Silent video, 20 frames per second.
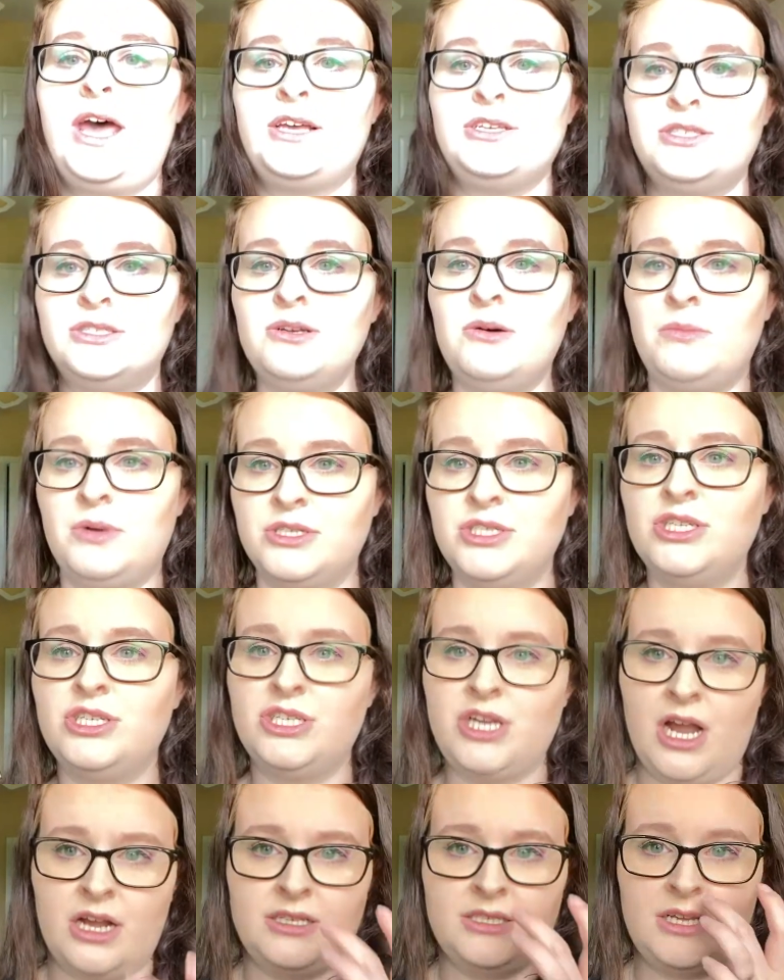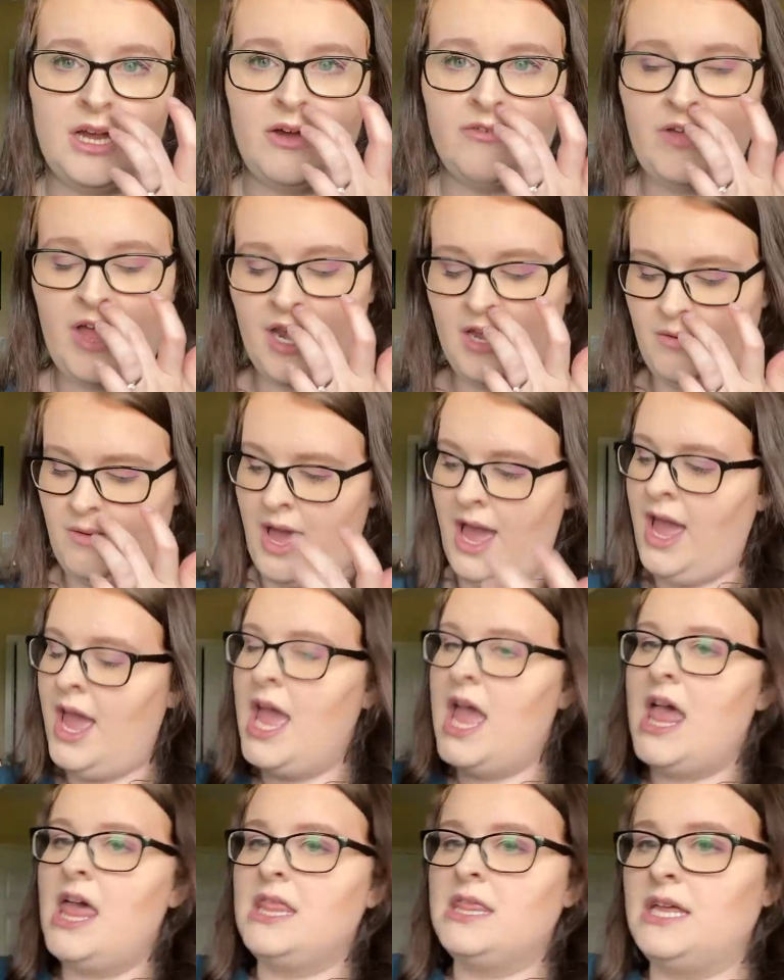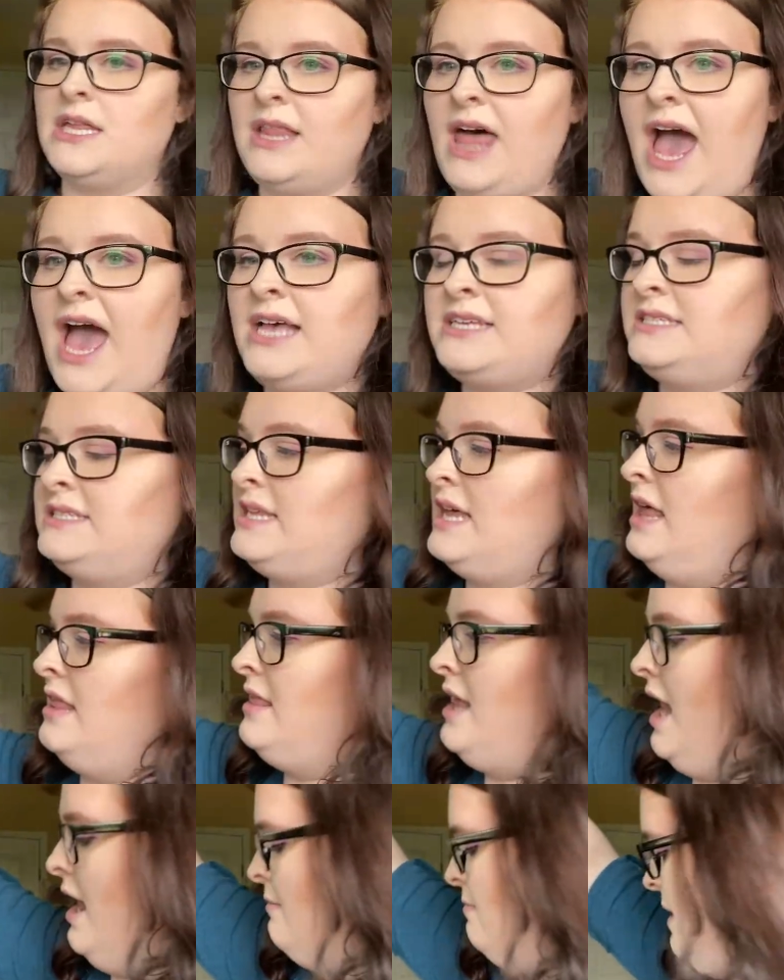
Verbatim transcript: has so much shark stuff. Anyway, the last thing that I